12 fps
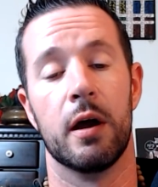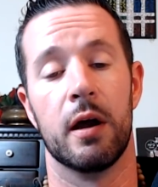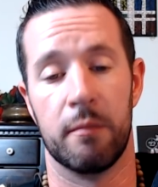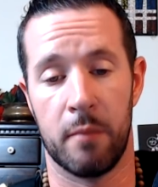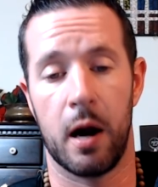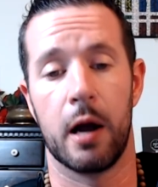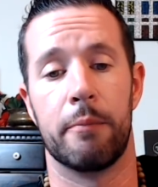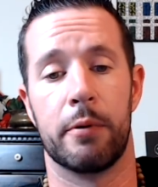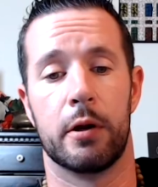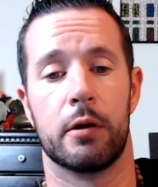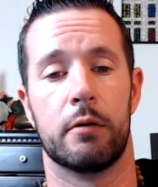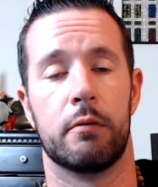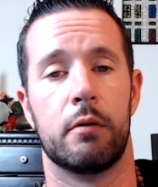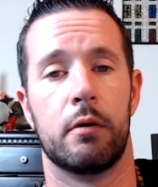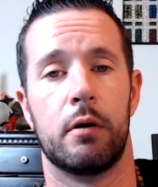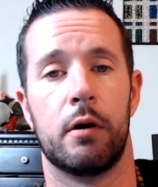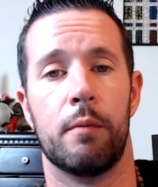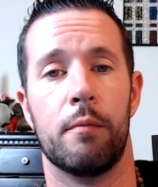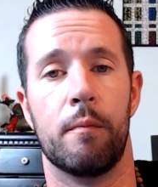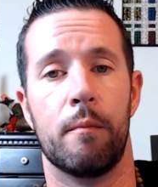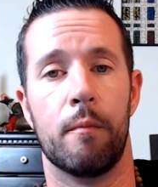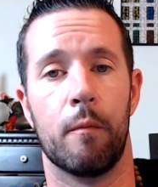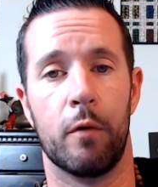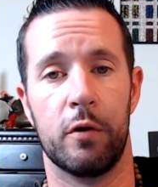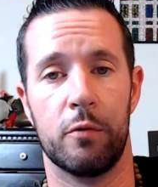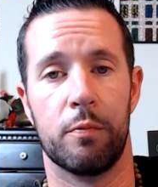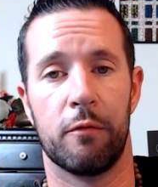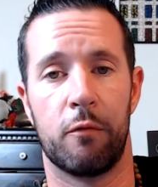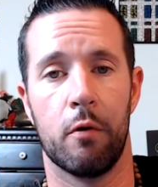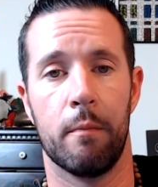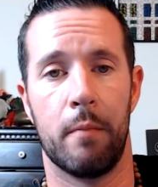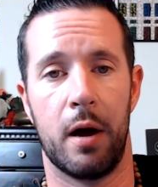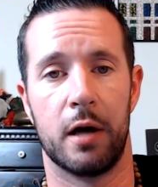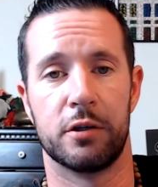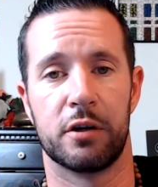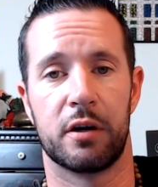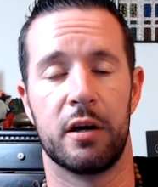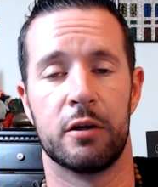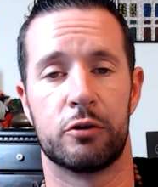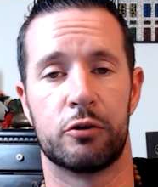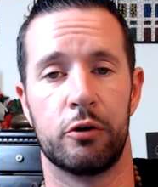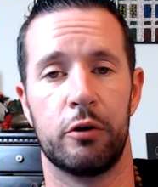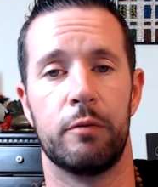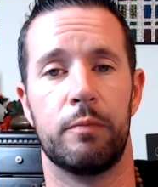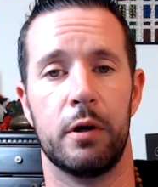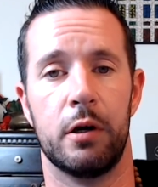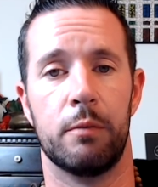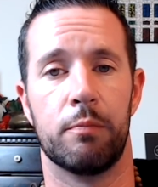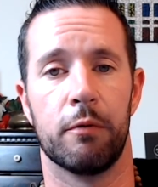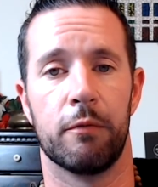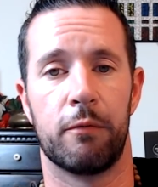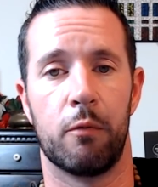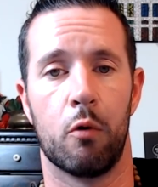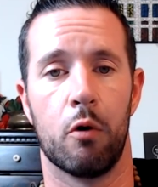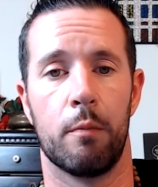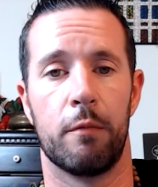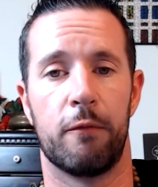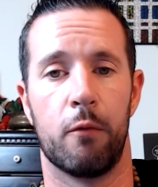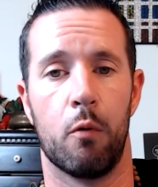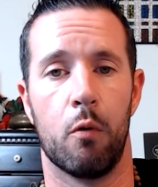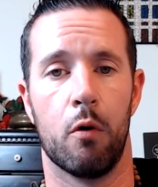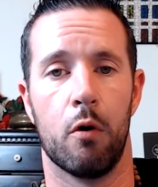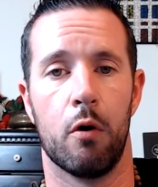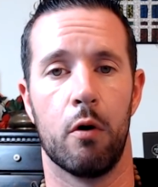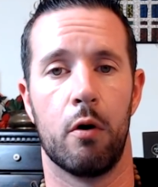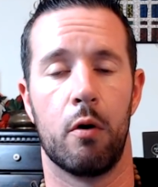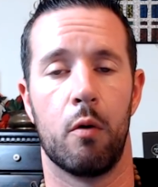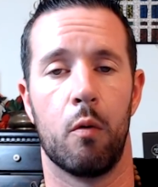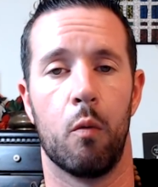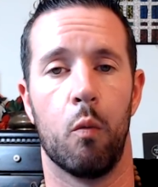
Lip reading: in my opinion, when you perform magic, it should be performed for